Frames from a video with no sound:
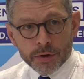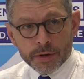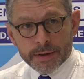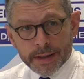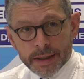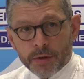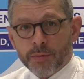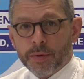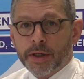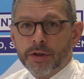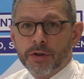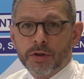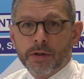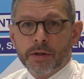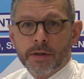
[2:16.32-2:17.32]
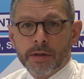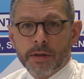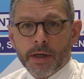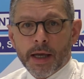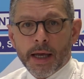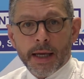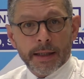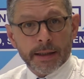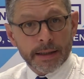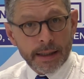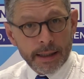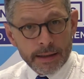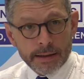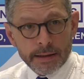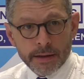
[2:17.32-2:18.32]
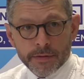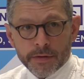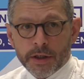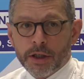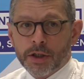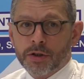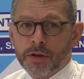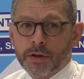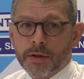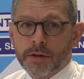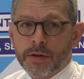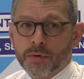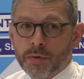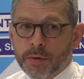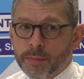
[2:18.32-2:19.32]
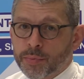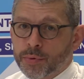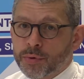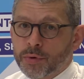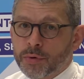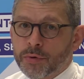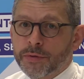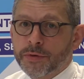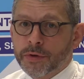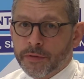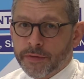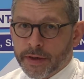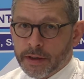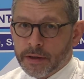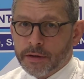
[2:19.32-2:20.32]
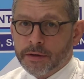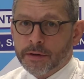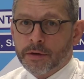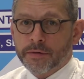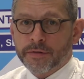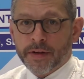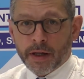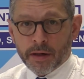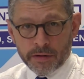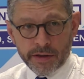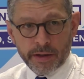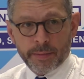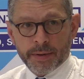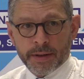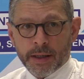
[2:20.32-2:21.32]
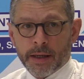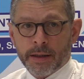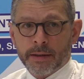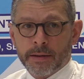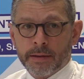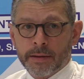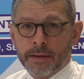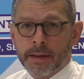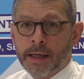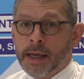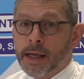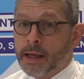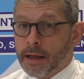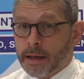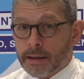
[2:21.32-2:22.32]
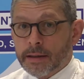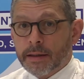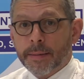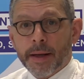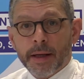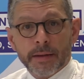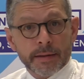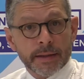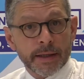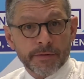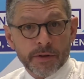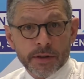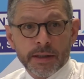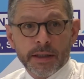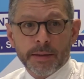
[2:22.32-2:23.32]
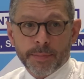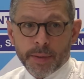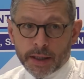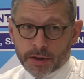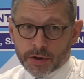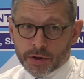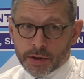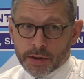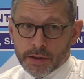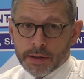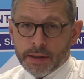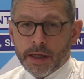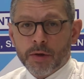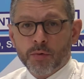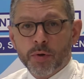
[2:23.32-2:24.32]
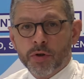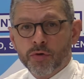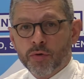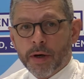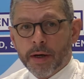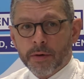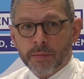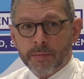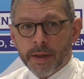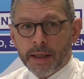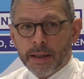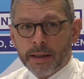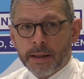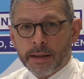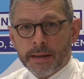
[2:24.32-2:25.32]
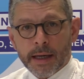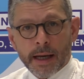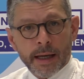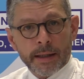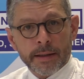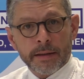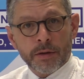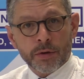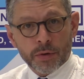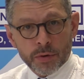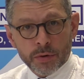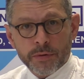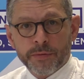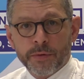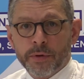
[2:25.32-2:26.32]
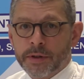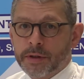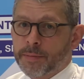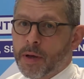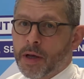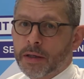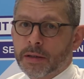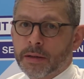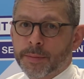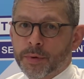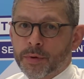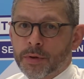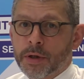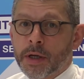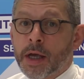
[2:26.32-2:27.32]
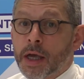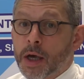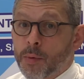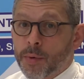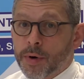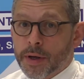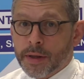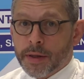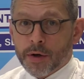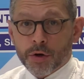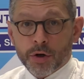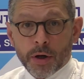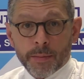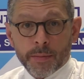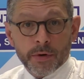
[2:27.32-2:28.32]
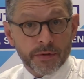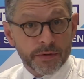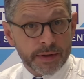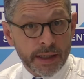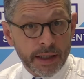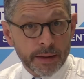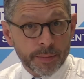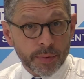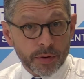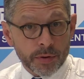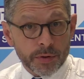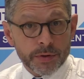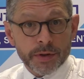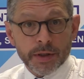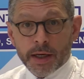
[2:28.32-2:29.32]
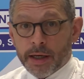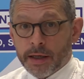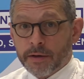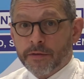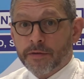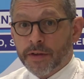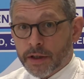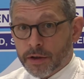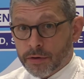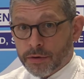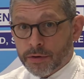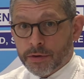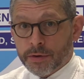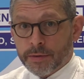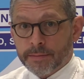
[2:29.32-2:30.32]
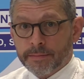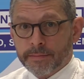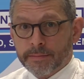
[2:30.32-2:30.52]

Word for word: Considerations and Case Definitions to Improve Surveillance of Viral Hepatitis. It is about 70 pages and we try to make it as useful as possible with a number of tables and figures.